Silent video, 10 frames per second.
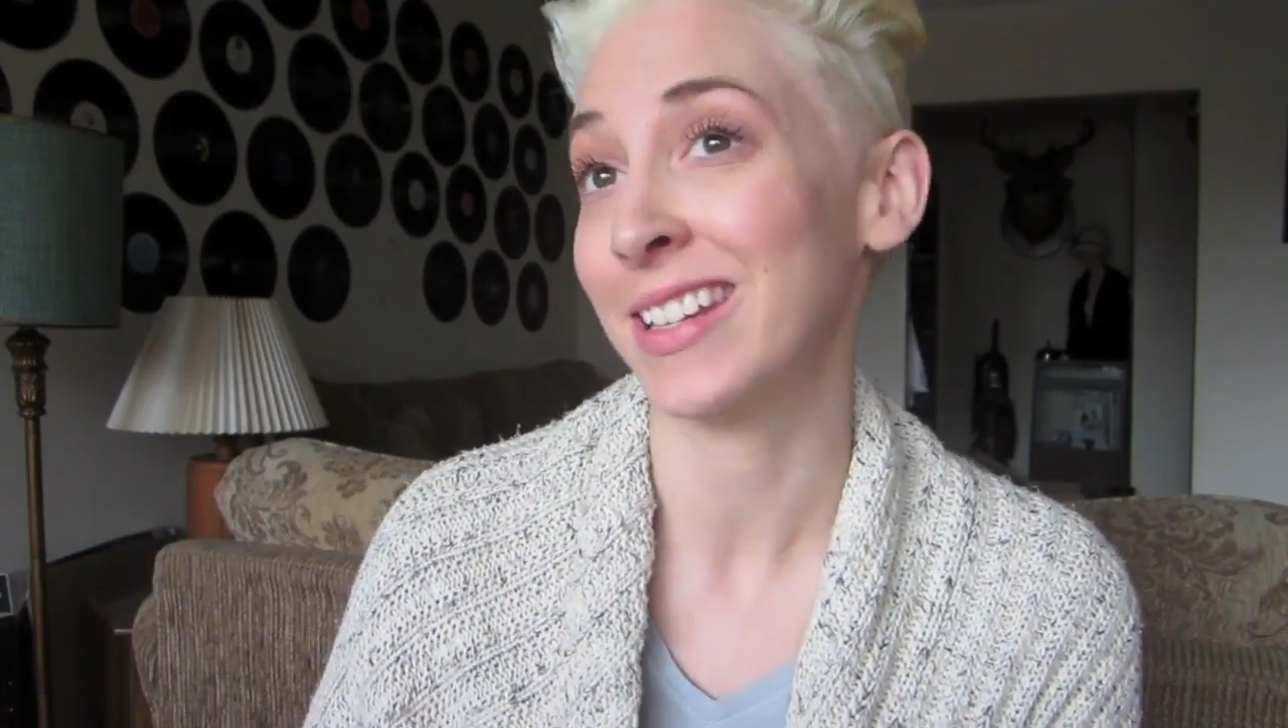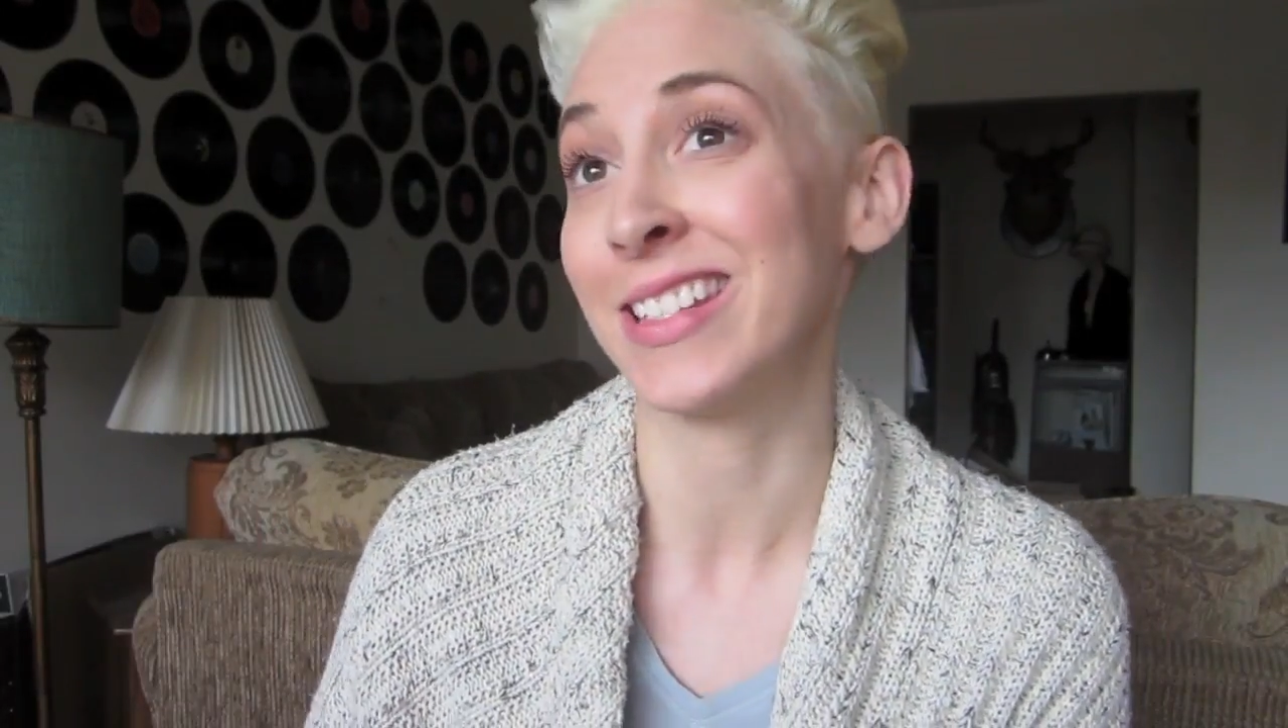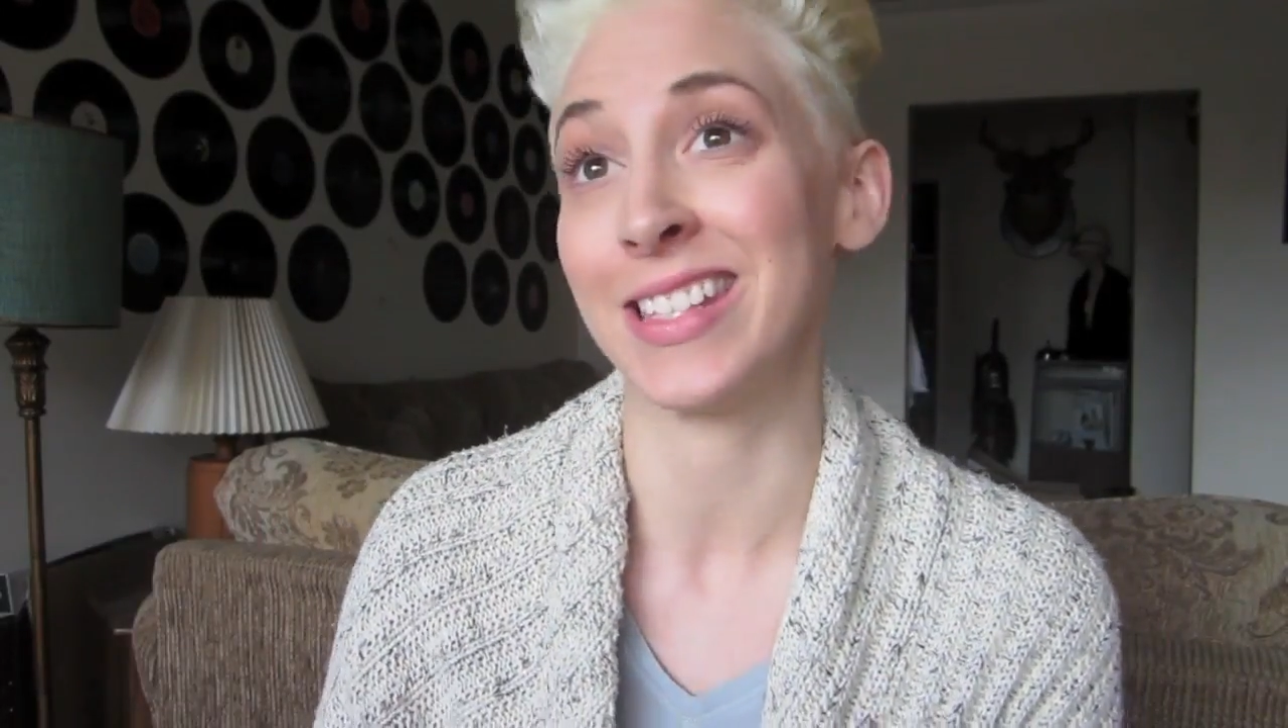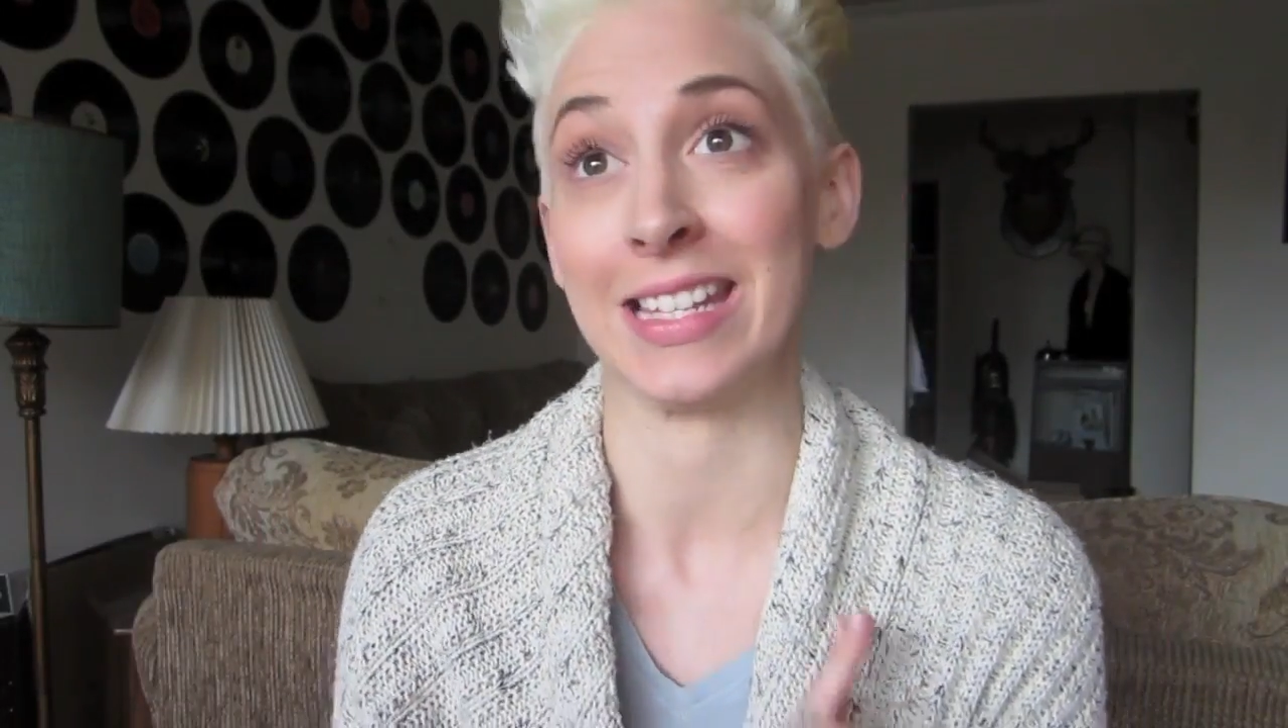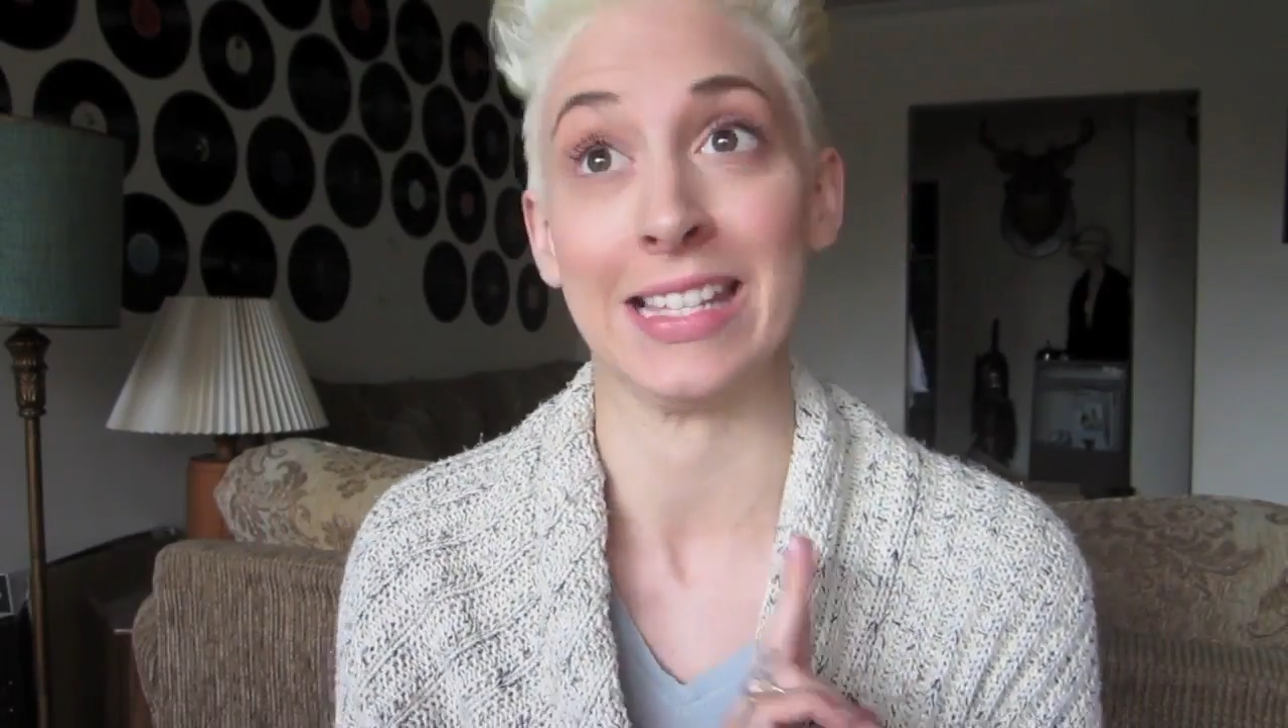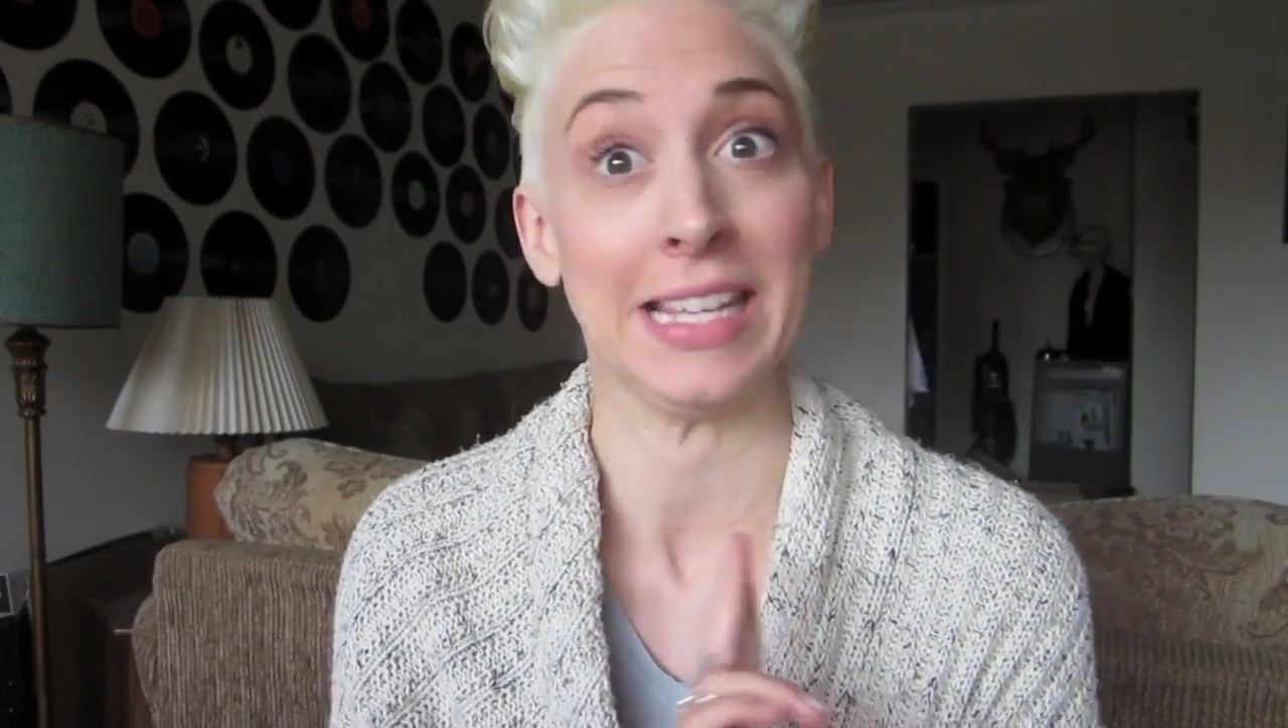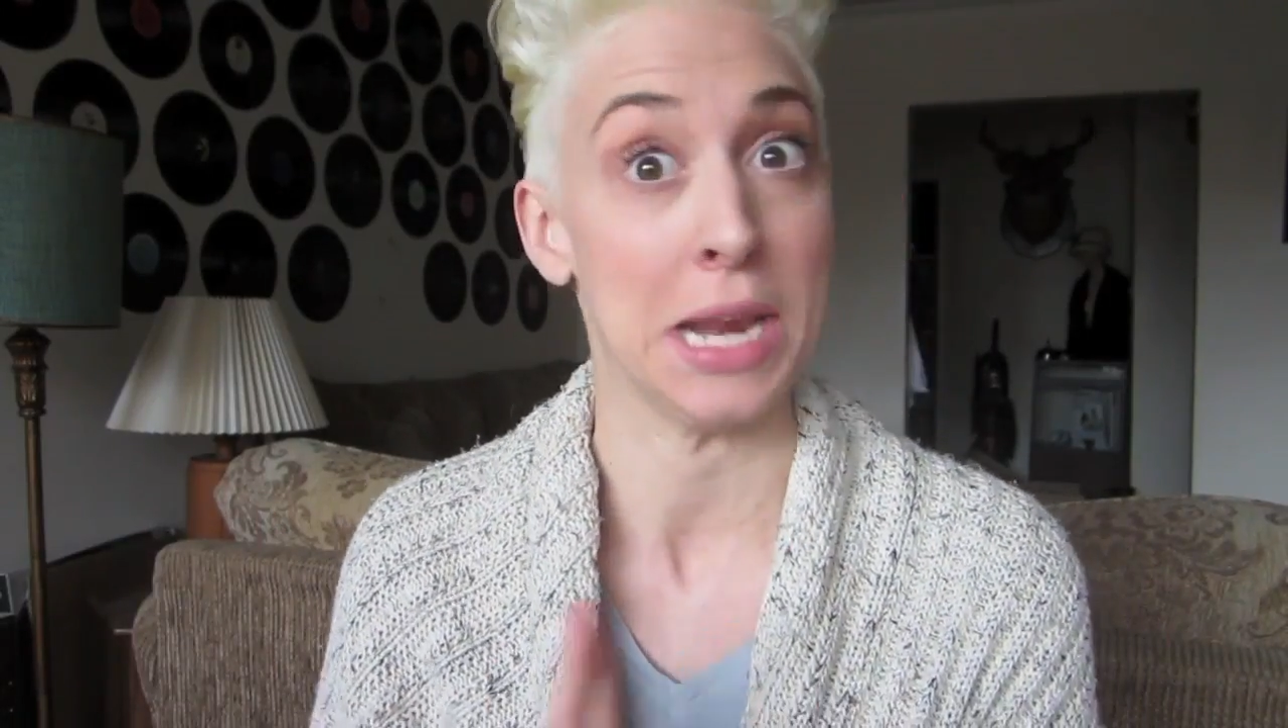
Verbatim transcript: because it's